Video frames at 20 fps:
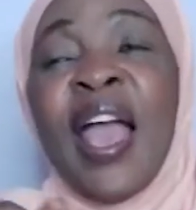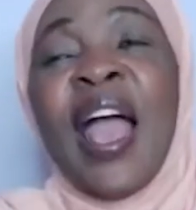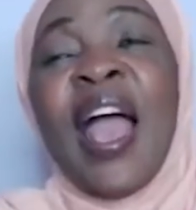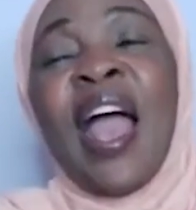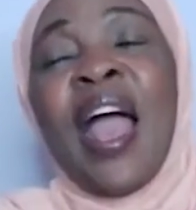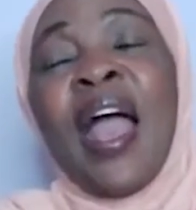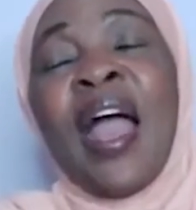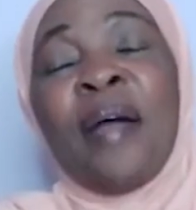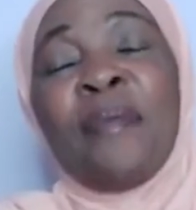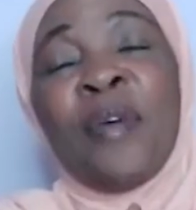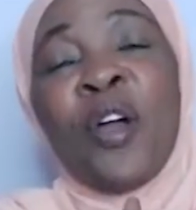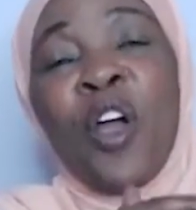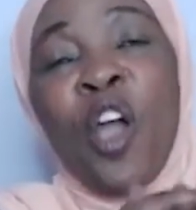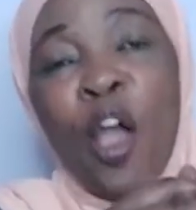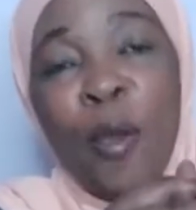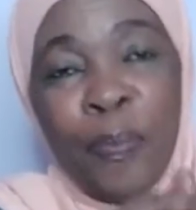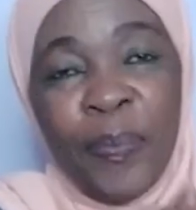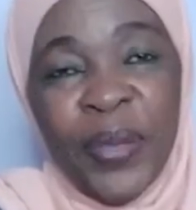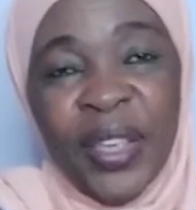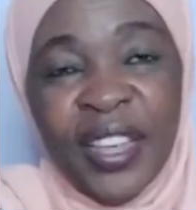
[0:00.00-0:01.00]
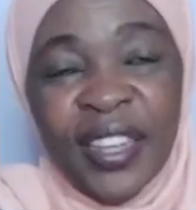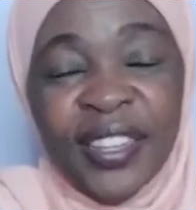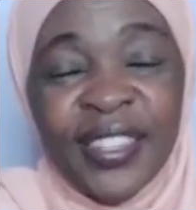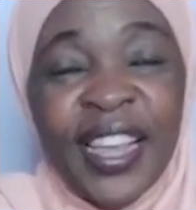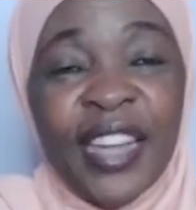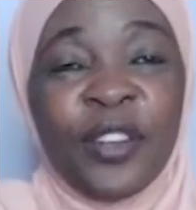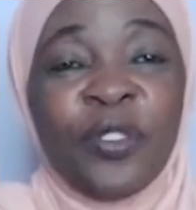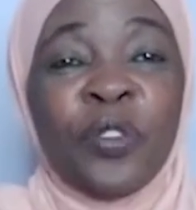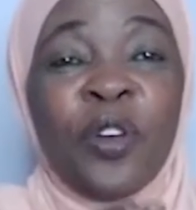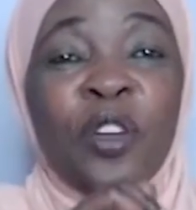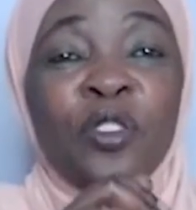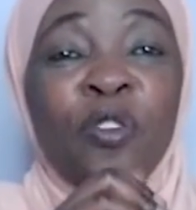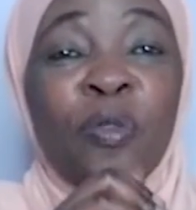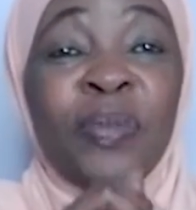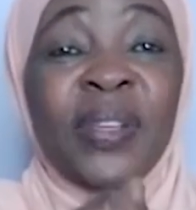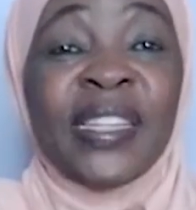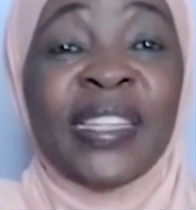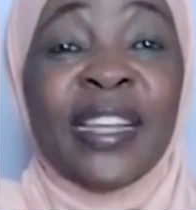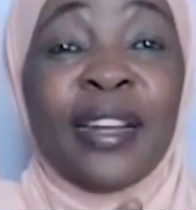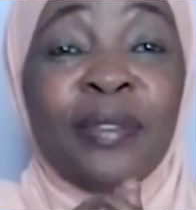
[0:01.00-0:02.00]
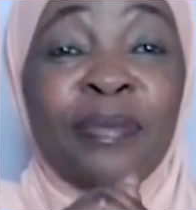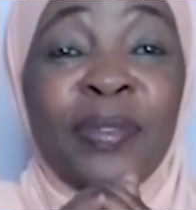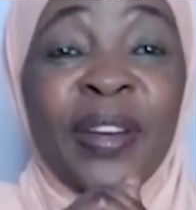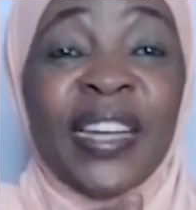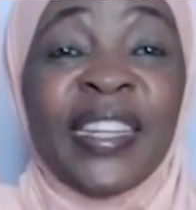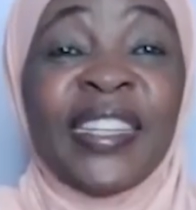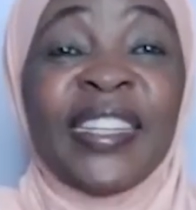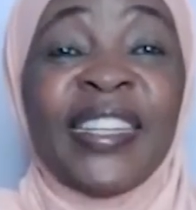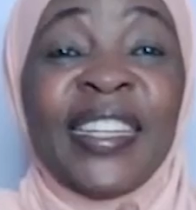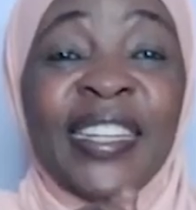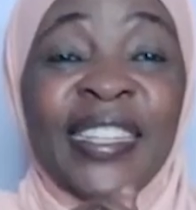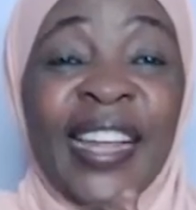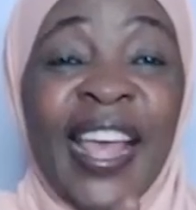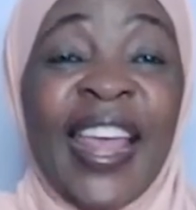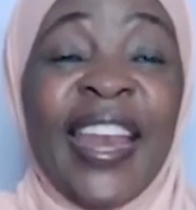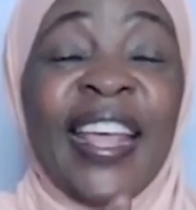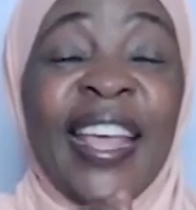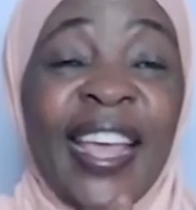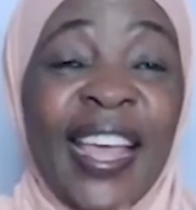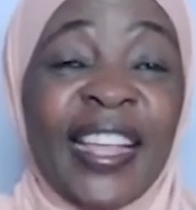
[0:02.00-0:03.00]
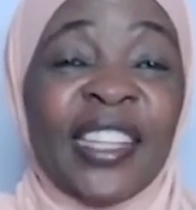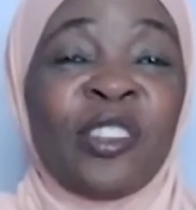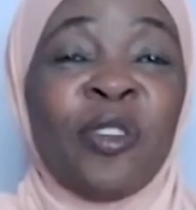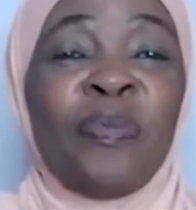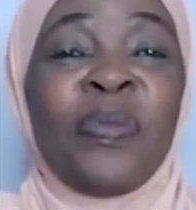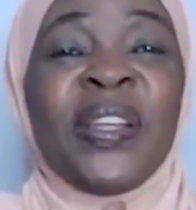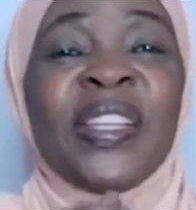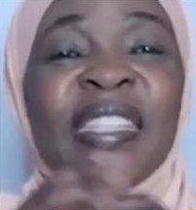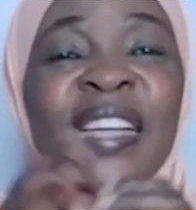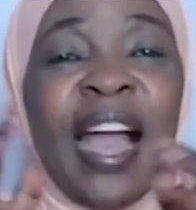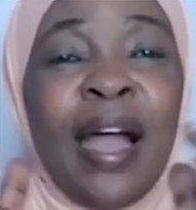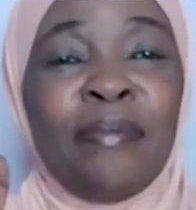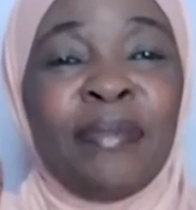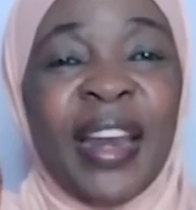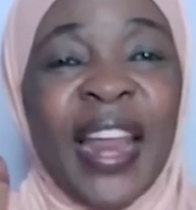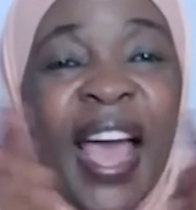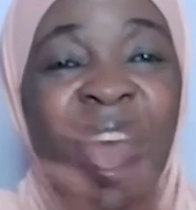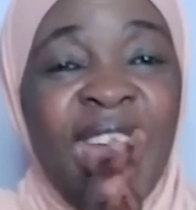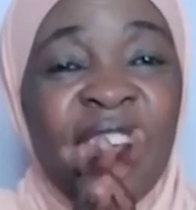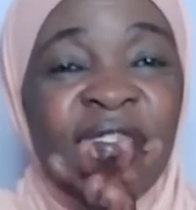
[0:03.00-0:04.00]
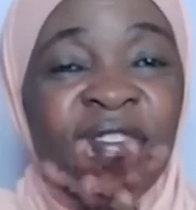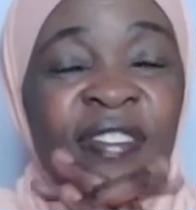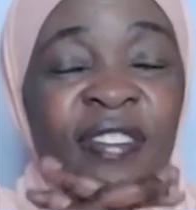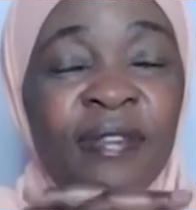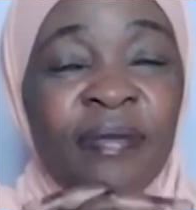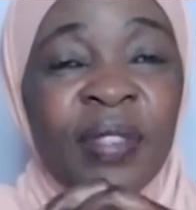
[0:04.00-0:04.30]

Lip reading: I'm hoping that you're going to be celebrating 10K. So please come live.